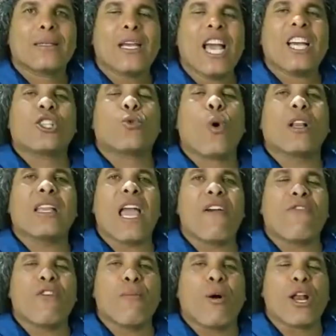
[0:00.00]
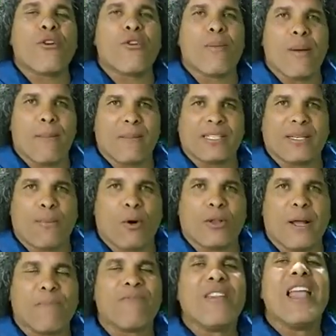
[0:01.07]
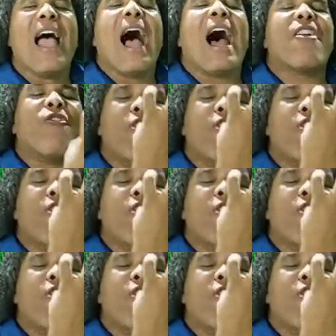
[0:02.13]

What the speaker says: is what everybody remembers about them. And